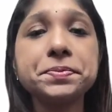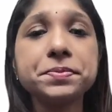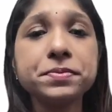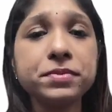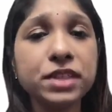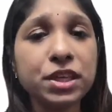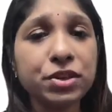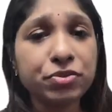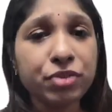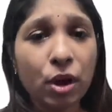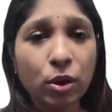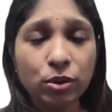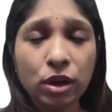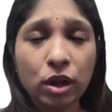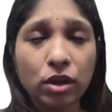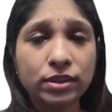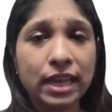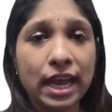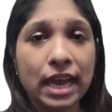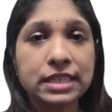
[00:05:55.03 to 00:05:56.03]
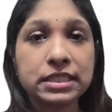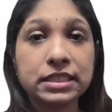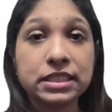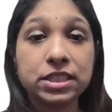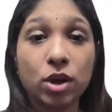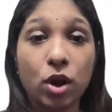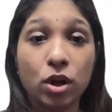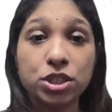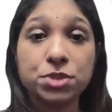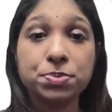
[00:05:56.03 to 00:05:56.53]
They found out that the
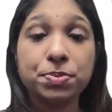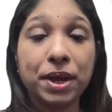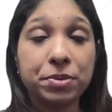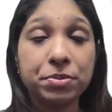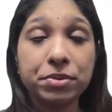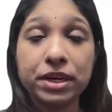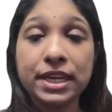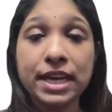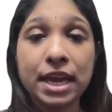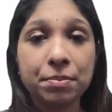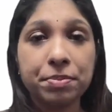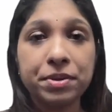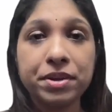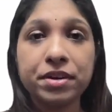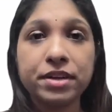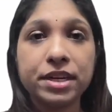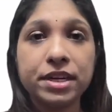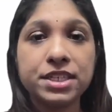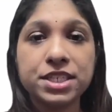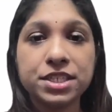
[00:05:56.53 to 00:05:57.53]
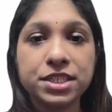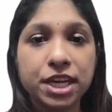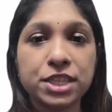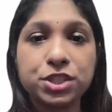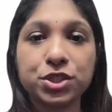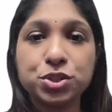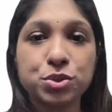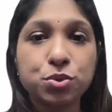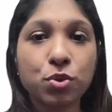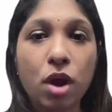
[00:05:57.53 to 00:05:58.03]
notch primarily appeared in
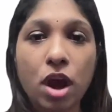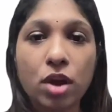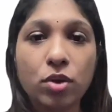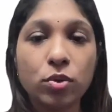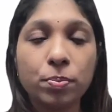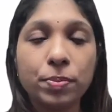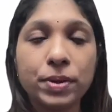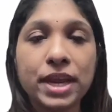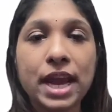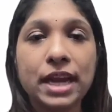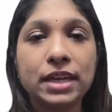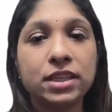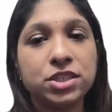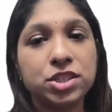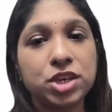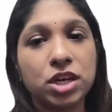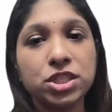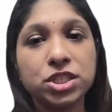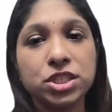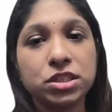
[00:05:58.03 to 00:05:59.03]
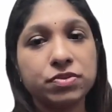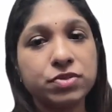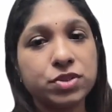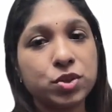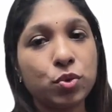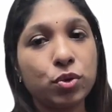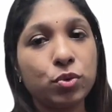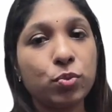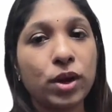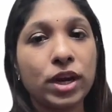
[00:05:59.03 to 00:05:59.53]
stage 2 ROP at the junction of
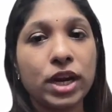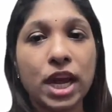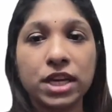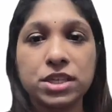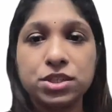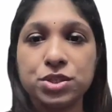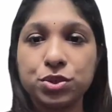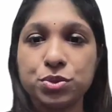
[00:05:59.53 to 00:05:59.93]
zone 1 and